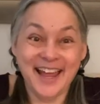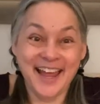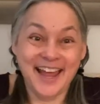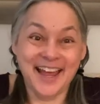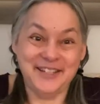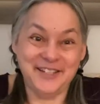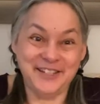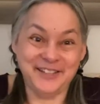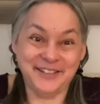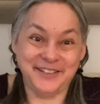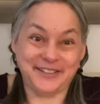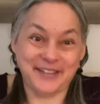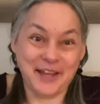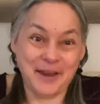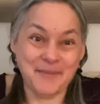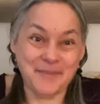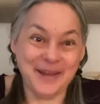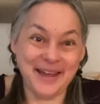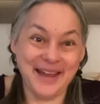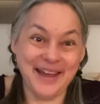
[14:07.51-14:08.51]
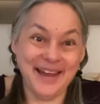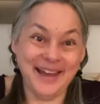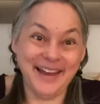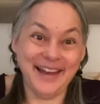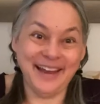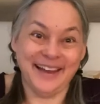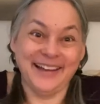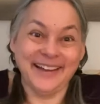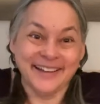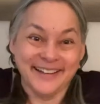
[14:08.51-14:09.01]
And she'd say,
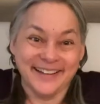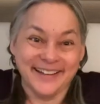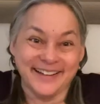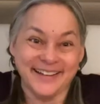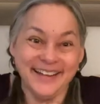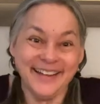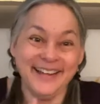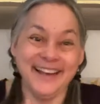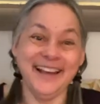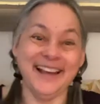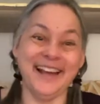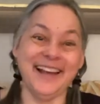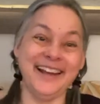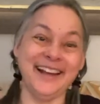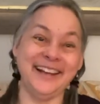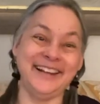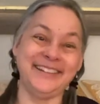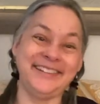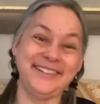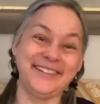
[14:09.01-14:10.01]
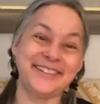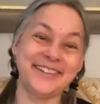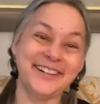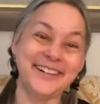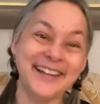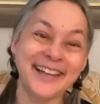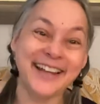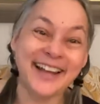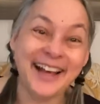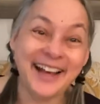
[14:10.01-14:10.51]
Meg, and I'd
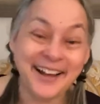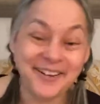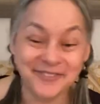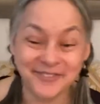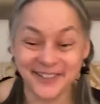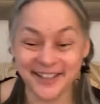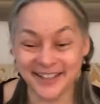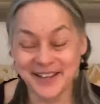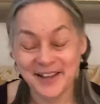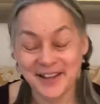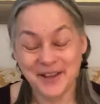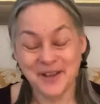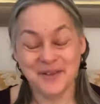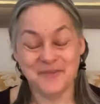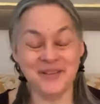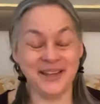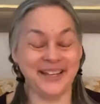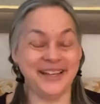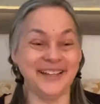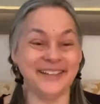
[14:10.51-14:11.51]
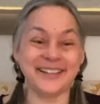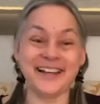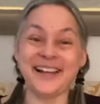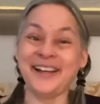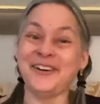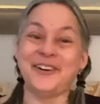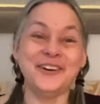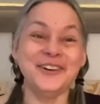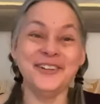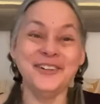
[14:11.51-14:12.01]
start laughing, because I
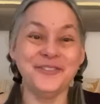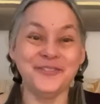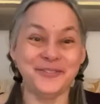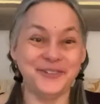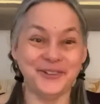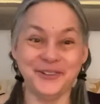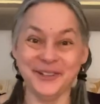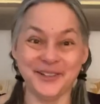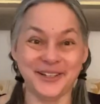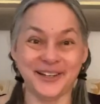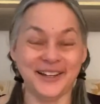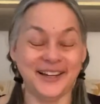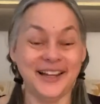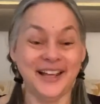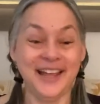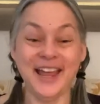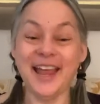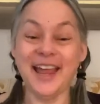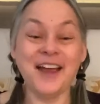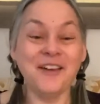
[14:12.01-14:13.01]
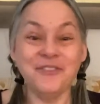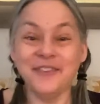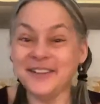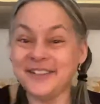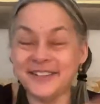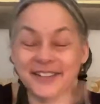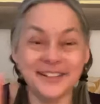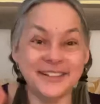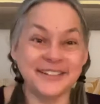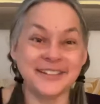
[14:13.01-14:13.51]
couldn't fool her. Every
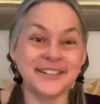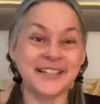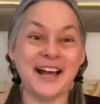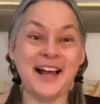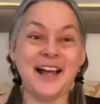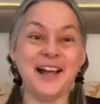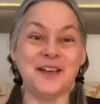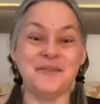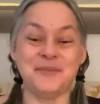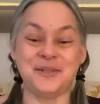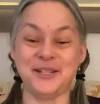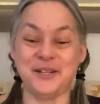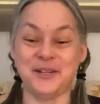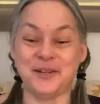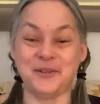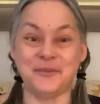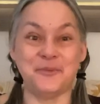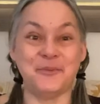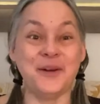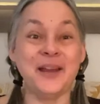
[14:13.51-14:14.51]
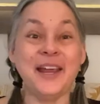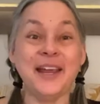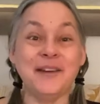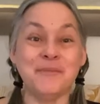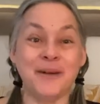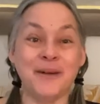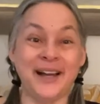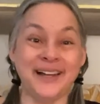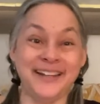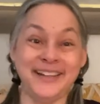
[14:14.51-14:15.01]
single time she could
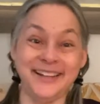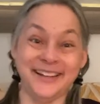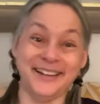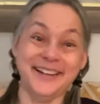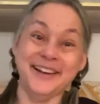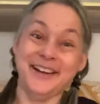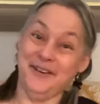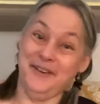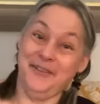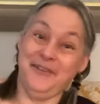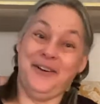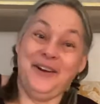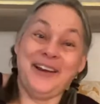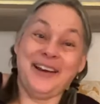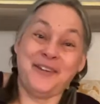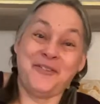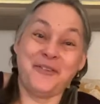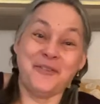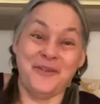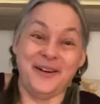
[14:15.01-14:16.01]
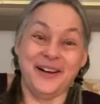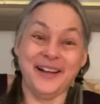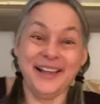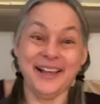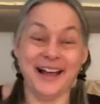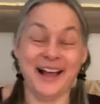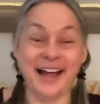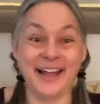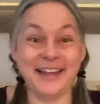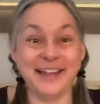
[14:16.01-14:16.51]
read
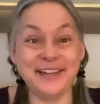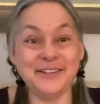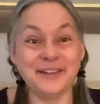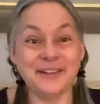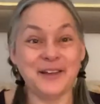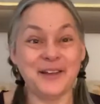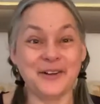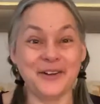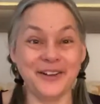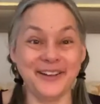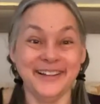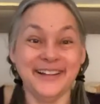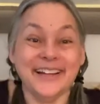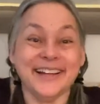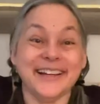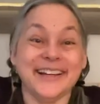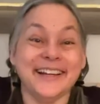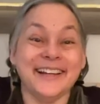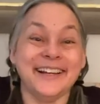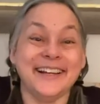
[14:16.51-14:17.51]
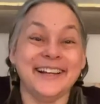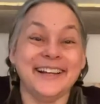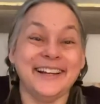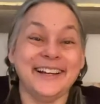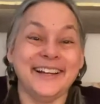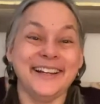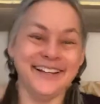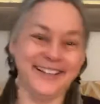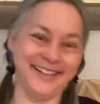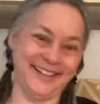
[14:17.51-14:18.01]
I guess going,
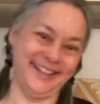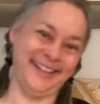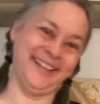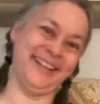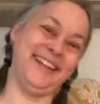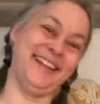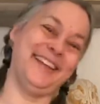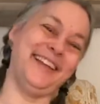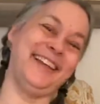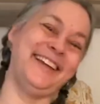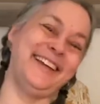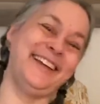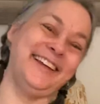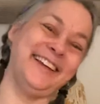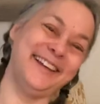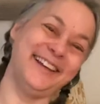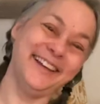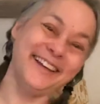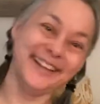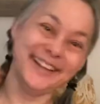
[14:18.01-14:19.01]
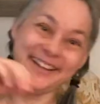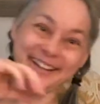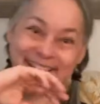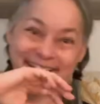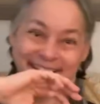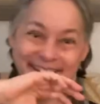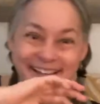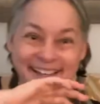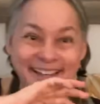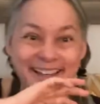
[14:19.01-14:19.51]
ha, ha,
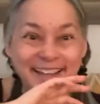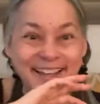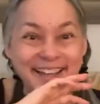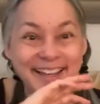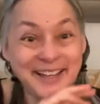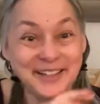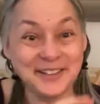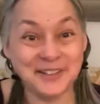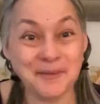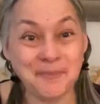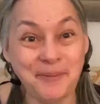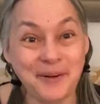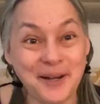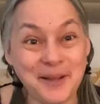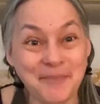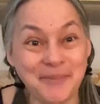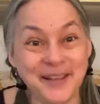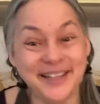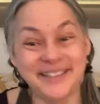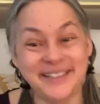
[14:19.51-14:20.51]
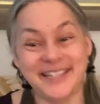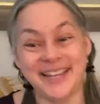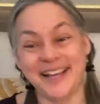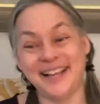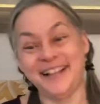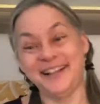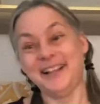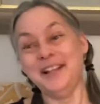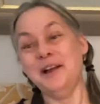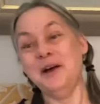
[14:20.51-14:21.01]
ha, is a pretty big
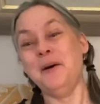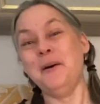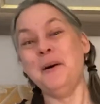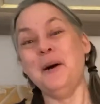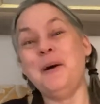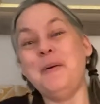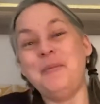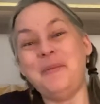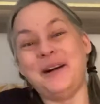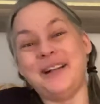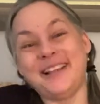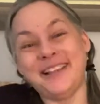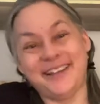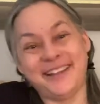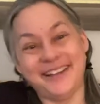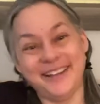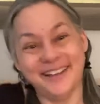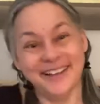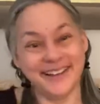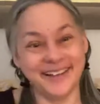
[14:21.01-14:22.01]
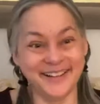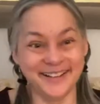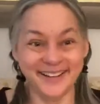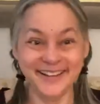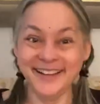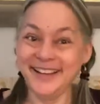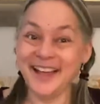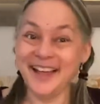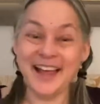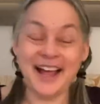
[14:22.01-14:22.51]
tell, but
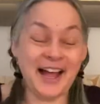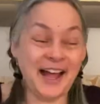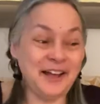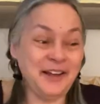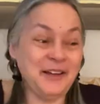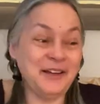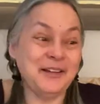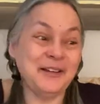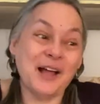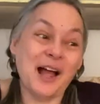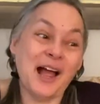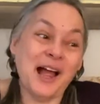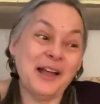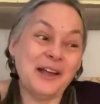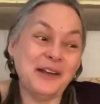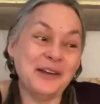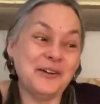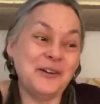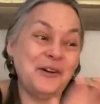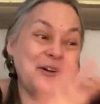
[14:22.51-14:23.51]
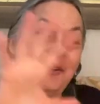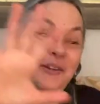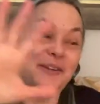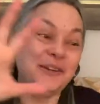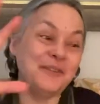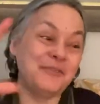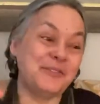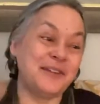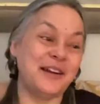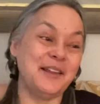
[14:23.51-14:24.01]
I could hold
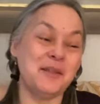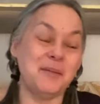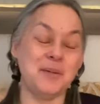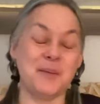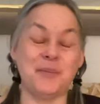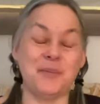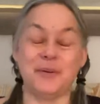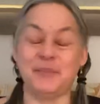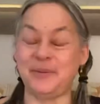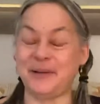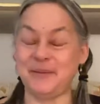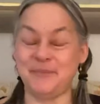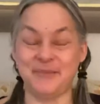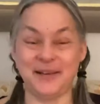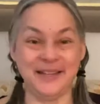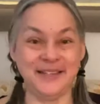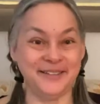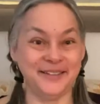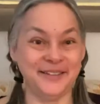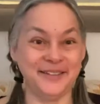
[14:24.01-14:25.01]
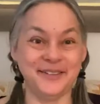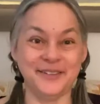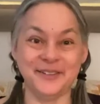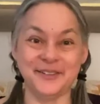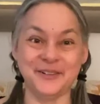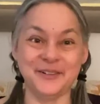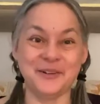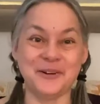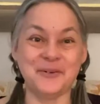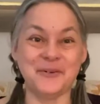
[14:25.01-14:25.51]
it for other people, but my
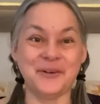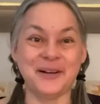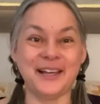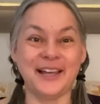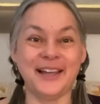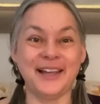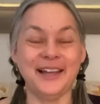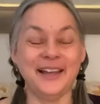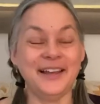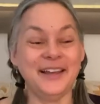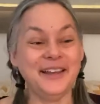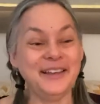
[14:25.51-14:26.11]
sister, no way.